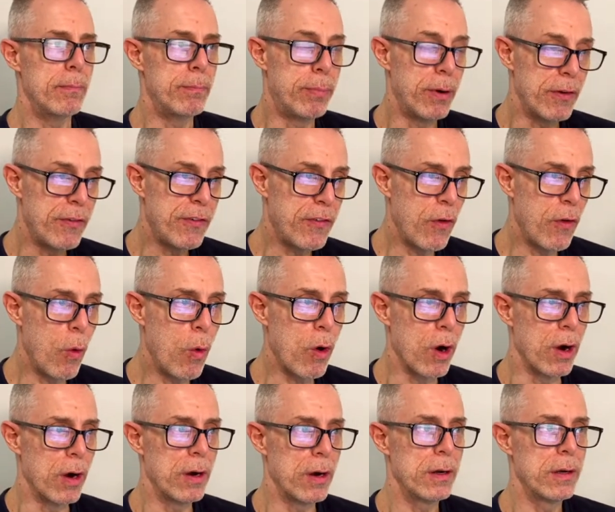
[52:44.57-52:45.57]

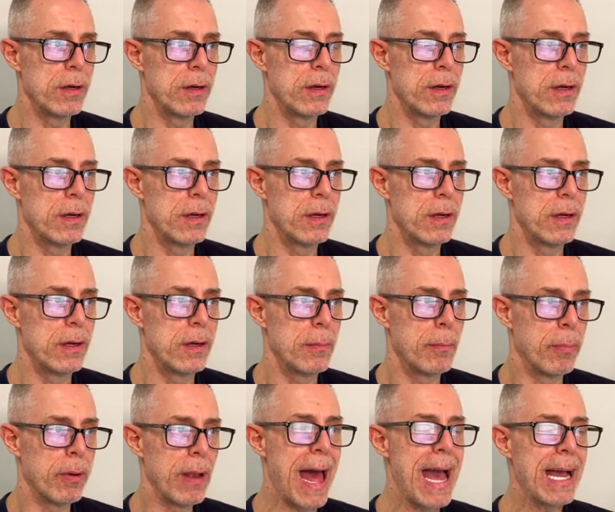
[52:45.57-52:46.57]
before
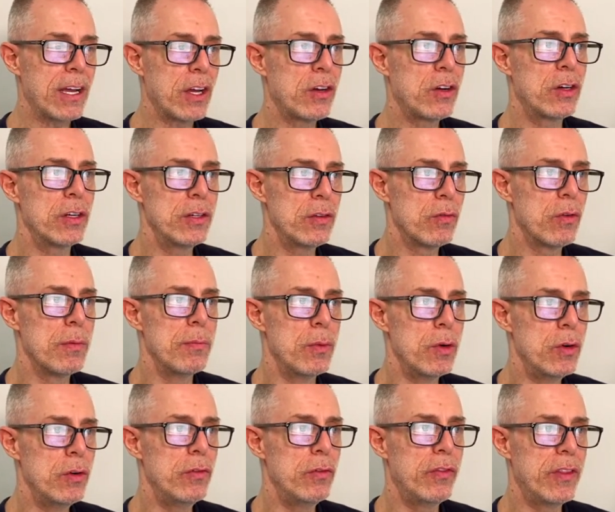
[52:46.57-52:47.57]
black couldn't
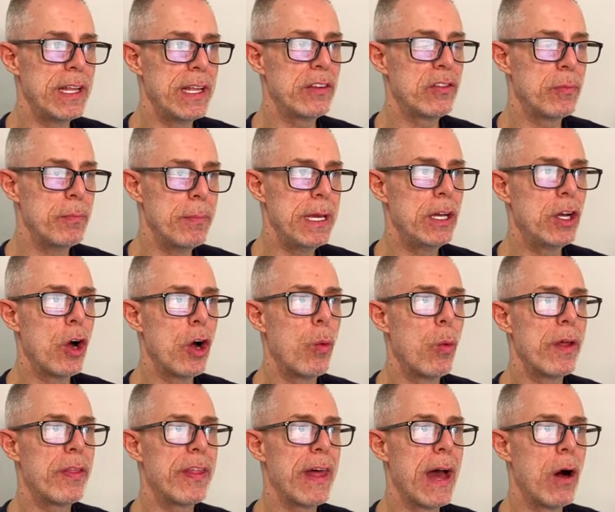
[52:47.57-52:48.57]
remove this Migo
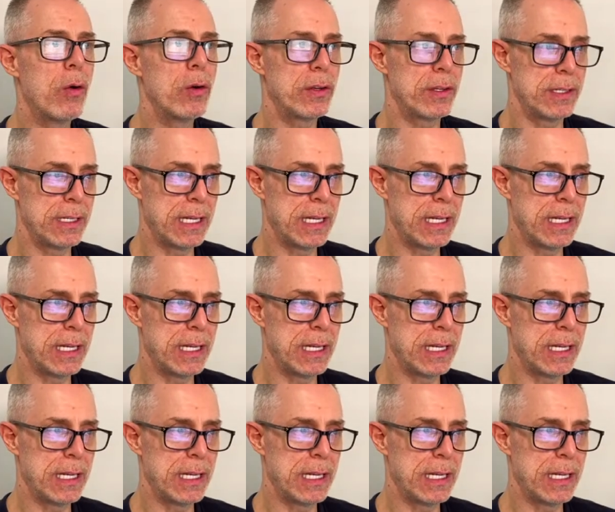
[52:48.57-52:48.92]
without